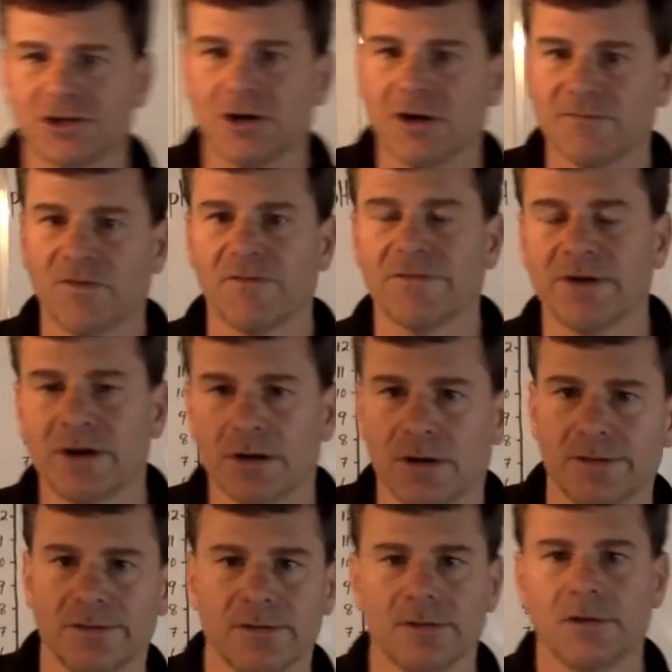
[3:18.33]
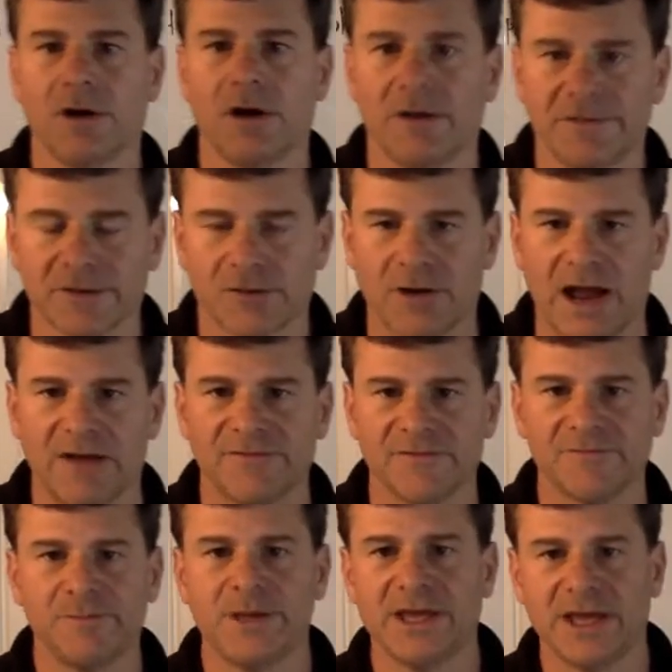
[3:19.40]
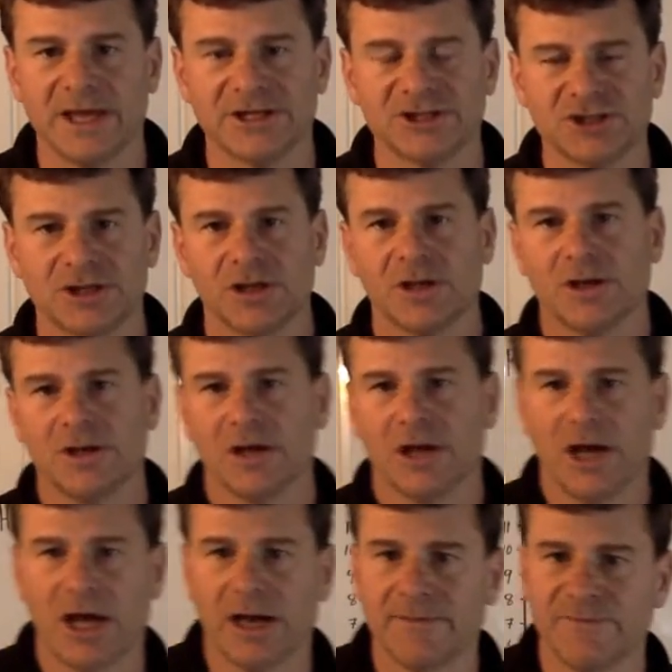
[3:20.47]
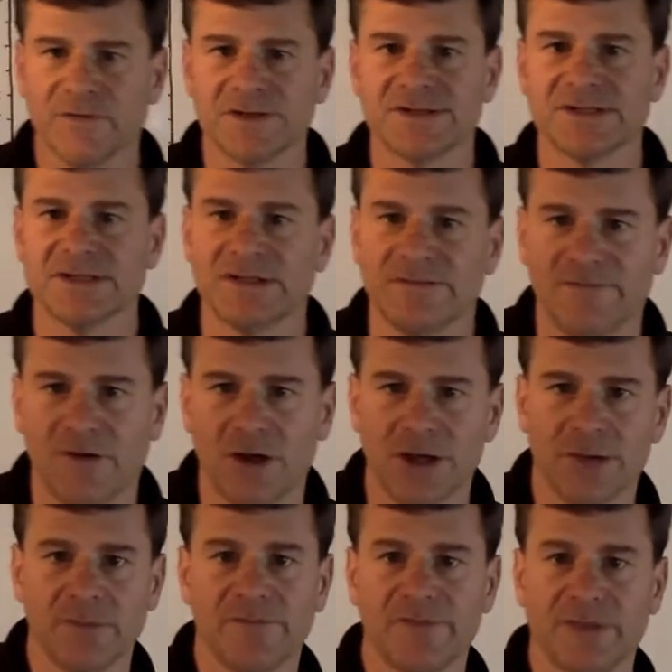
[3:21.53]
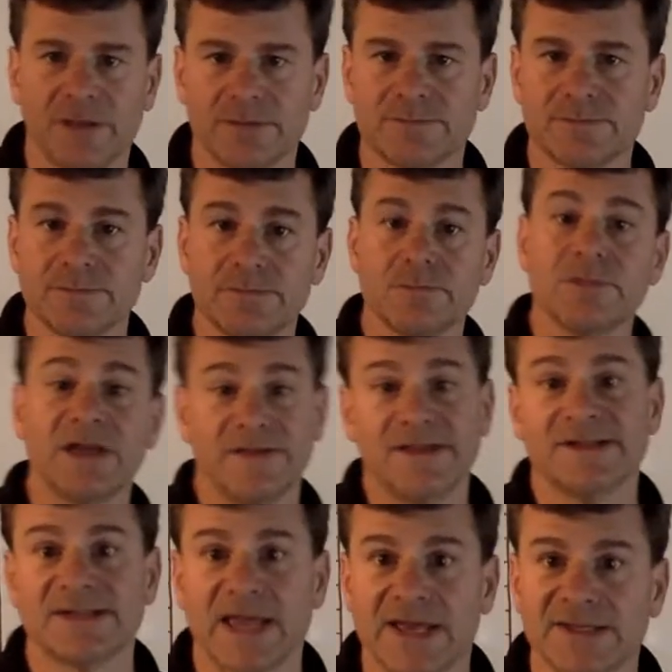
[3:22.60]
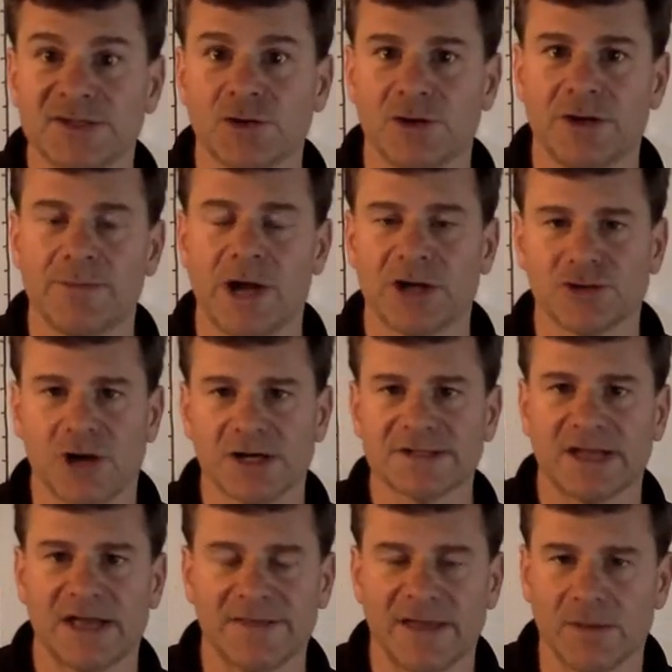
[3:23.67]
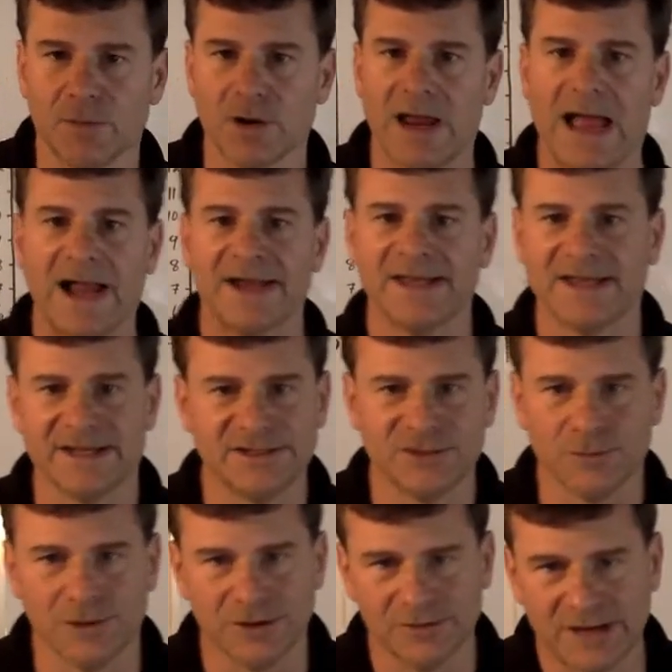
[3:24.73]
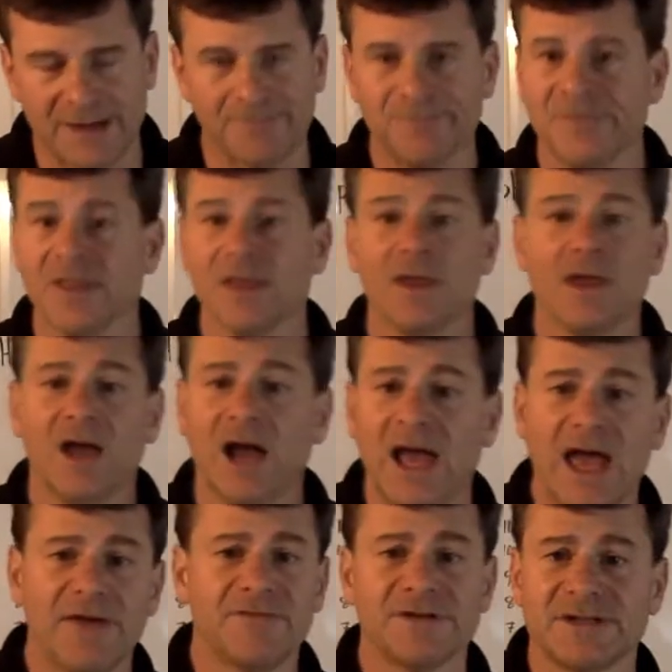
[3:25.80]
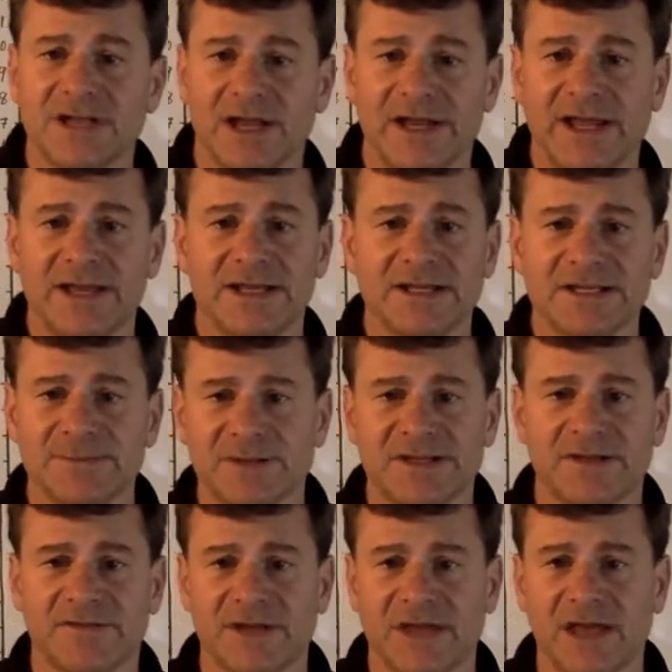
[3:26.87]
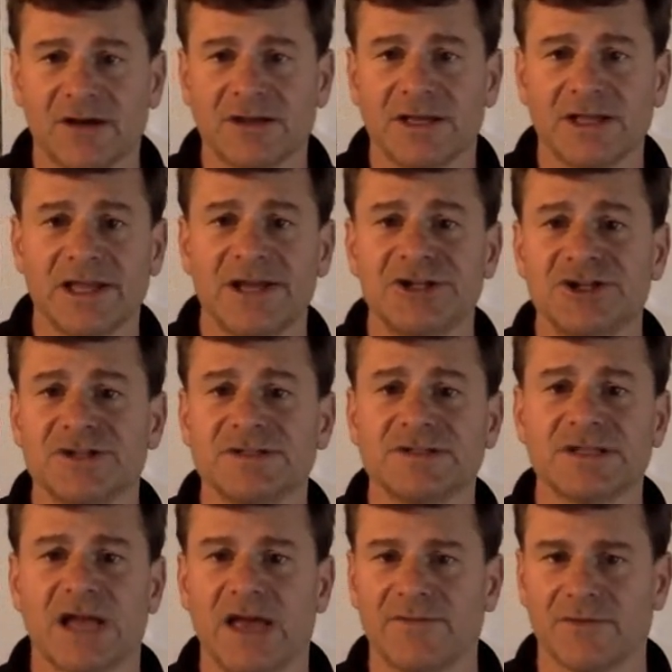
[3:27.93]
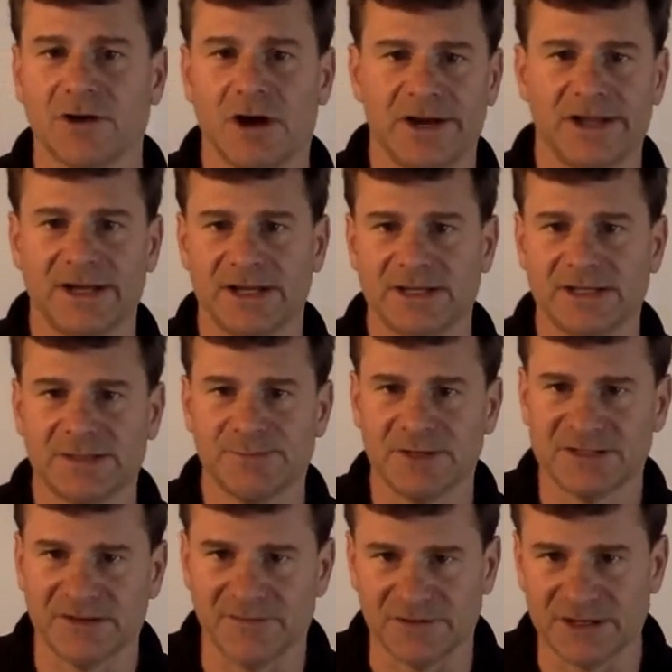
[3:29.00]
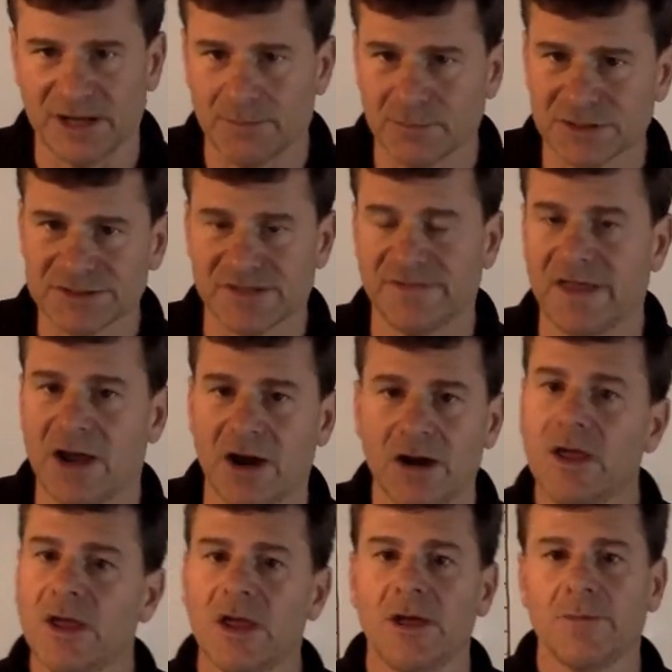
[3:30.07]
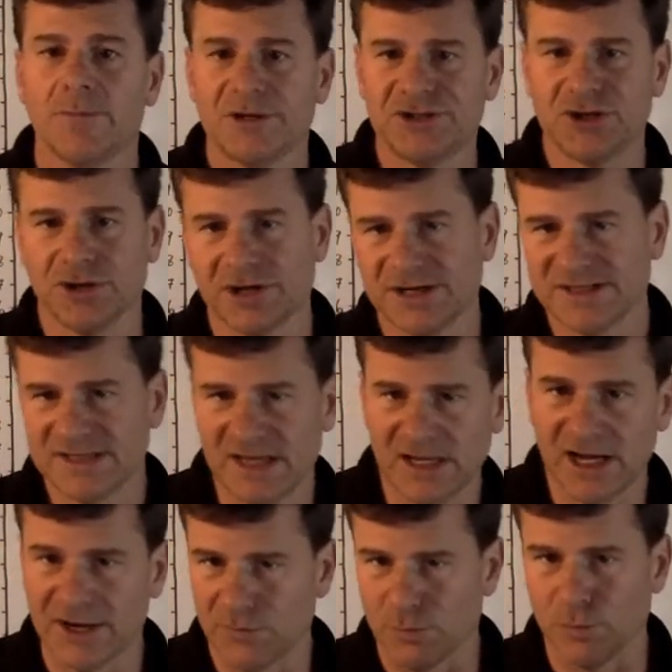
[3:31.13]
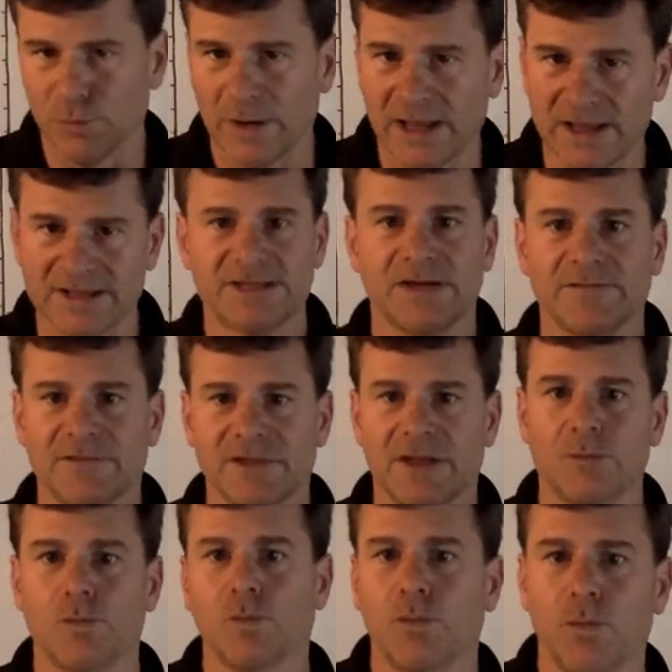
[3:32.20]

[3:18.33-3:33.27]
curve over here on the graph of pH versus the volume of the, in this case, sodium hydroxide that we're adding into it, okay? I haven't done any specific calculations. I haven't got any specific numbers in there, but you're going to see kind of relatively